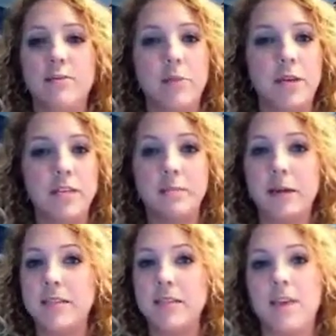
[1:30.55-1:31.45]
to be
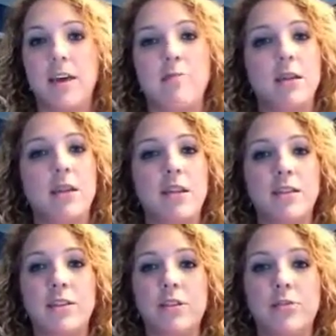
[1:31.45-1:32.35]
expensive, they can be things
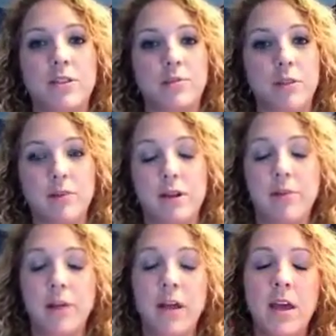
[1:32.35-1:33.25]
that you just round up.